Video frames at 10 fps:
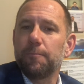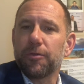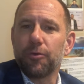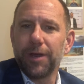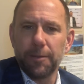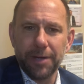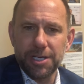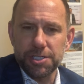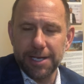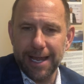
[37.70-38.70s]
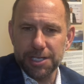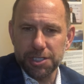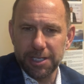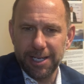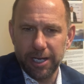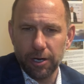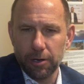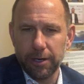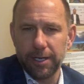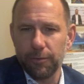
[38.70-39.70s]
So we had a patient actually
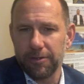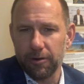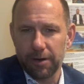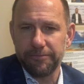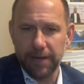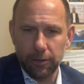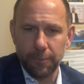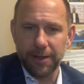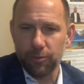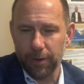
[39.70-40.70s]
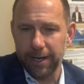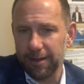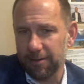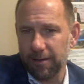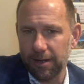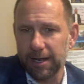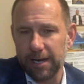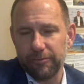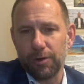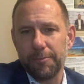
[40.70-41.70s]
here, and he was here on follow-up. That's why it's kind
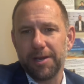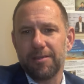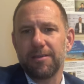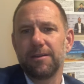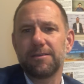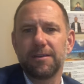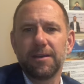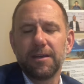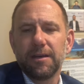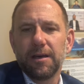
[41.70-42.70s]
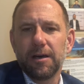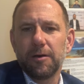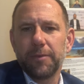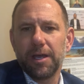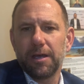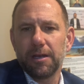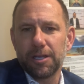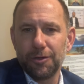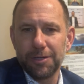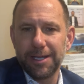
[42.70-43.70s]
of reminiscent and
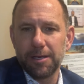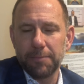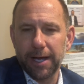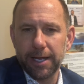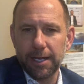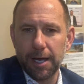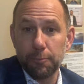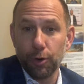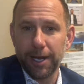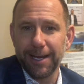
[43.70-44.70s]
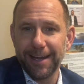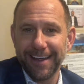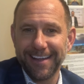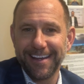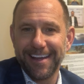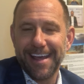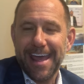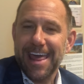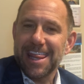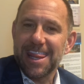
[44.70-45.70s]
acutely in my brain,
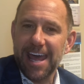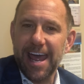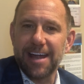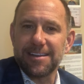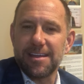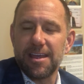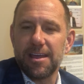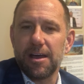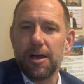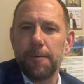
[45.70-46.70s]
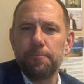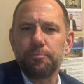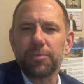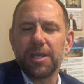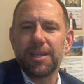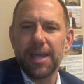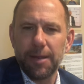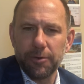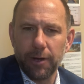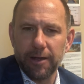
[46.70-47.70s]
that
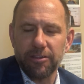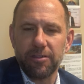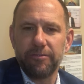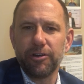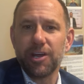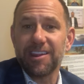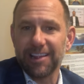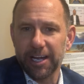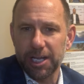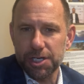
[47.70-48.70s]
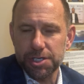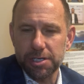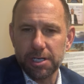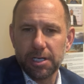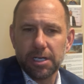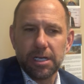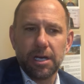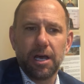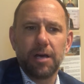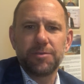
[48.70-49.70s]
came to us very sluggish,
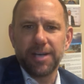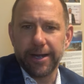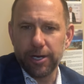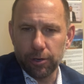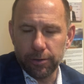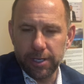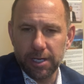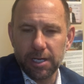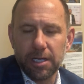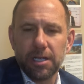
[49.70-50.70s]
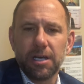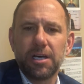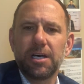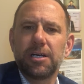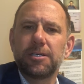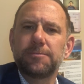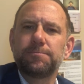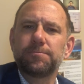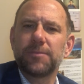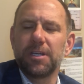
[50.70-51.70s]
tired,
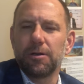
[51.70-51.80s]
not